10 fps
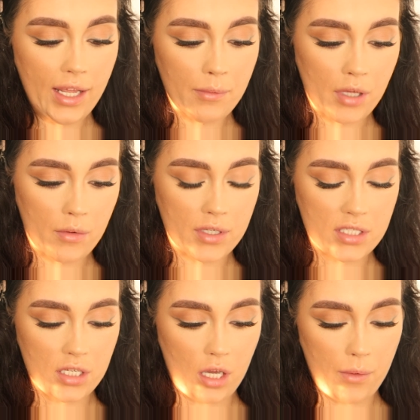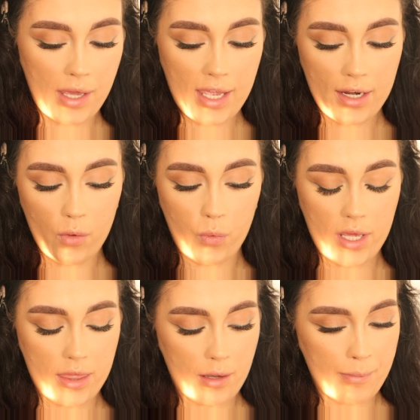I'm going to go in
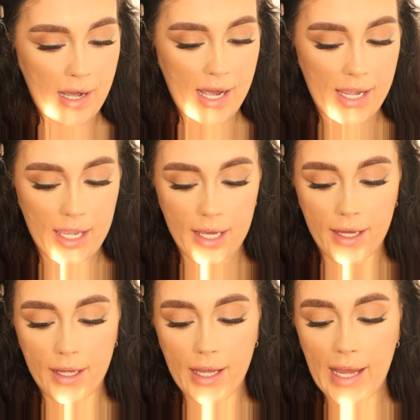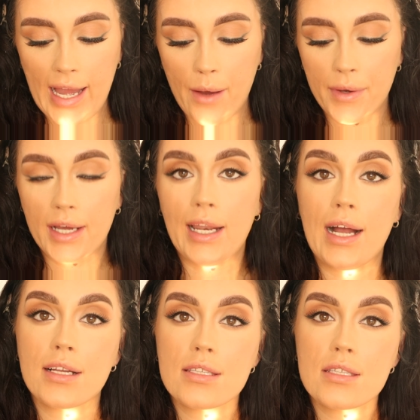with my
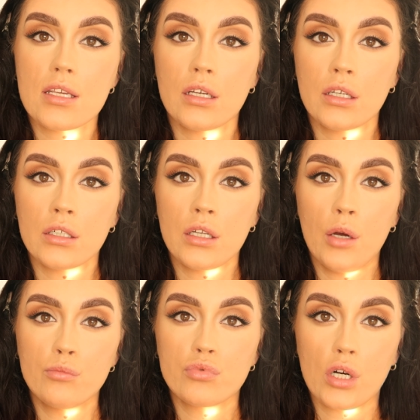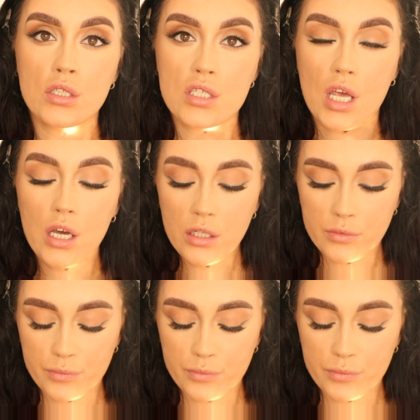Hourglass bronzer